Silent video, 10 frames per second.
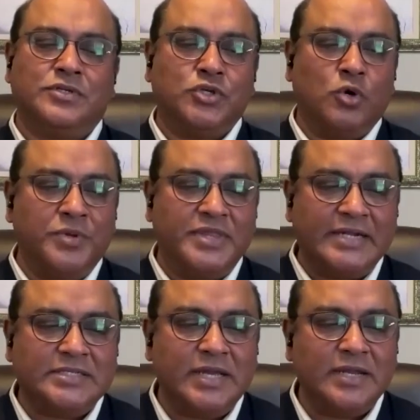So, with
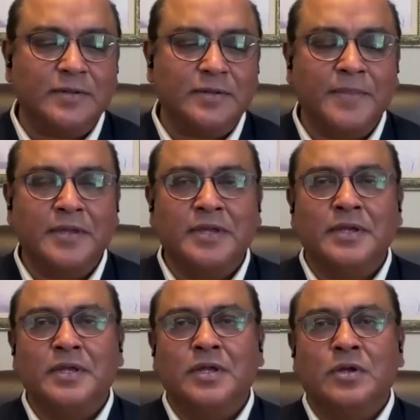that said,
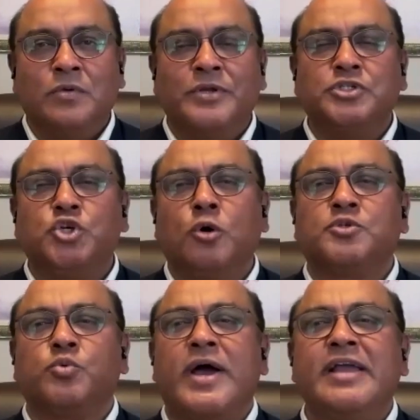when
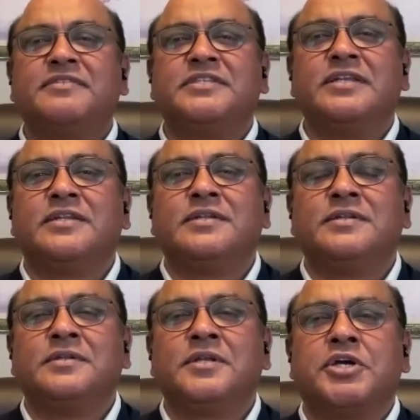Job's wife said,
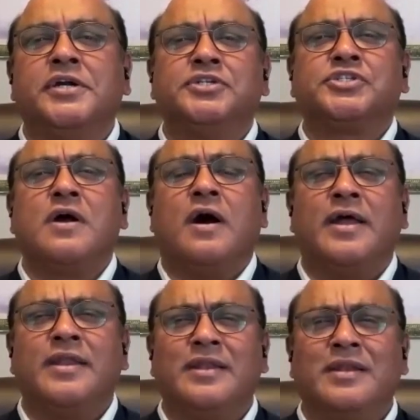Curse
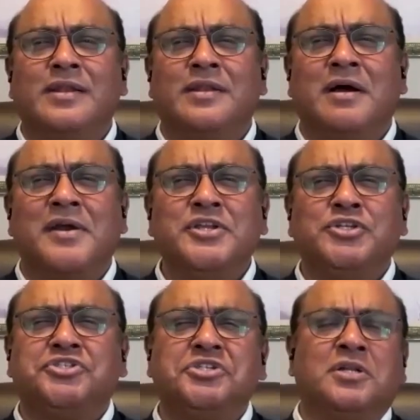God, are you
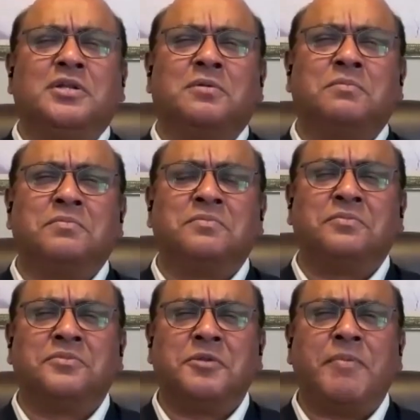still
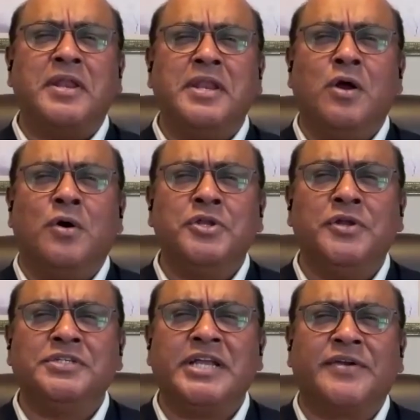depending on
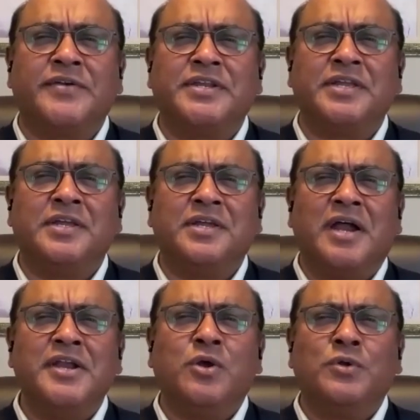your integrity?
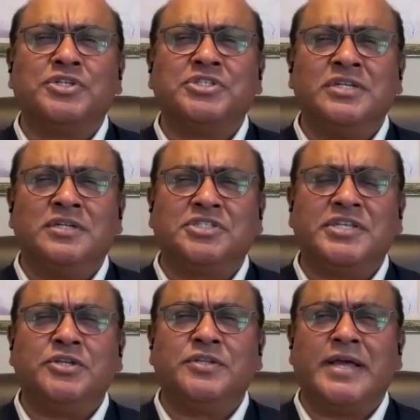Are you going to still
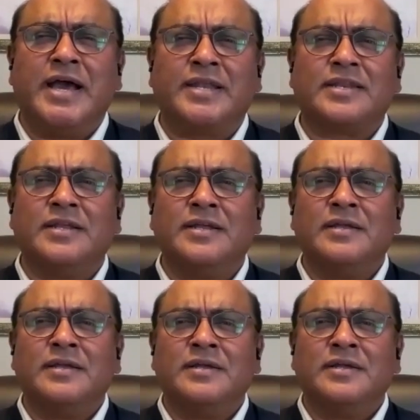stick to that?
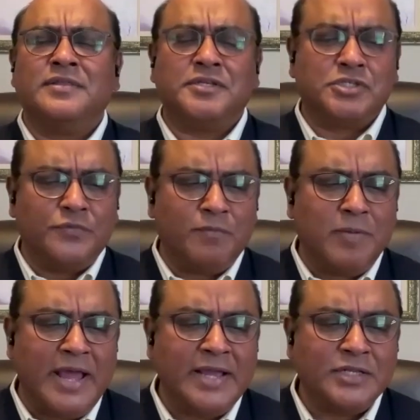This is the
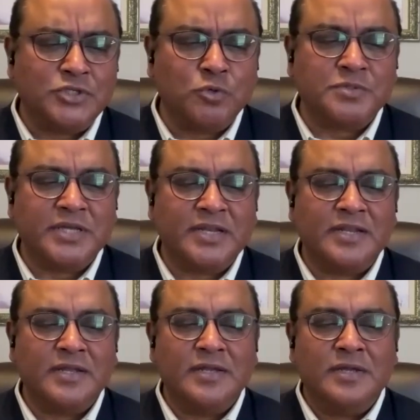reply, Job said.
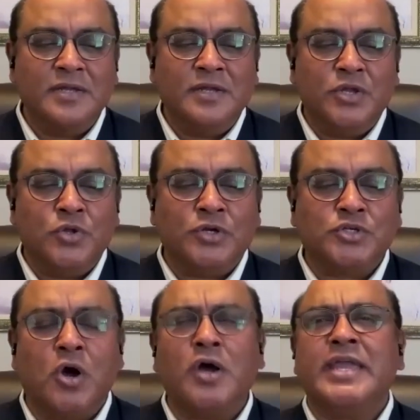You're
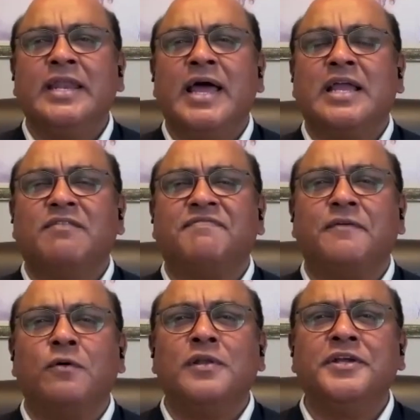talking like a
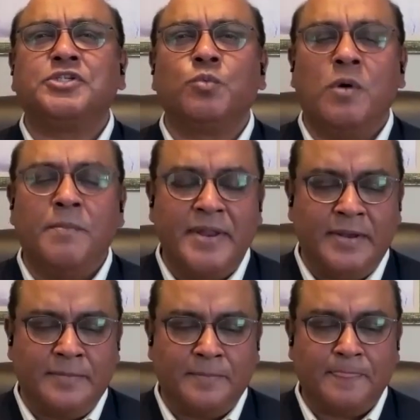foolish
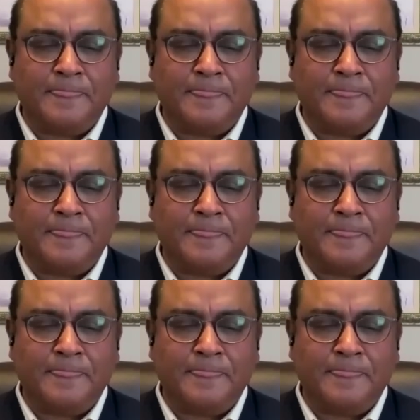woman.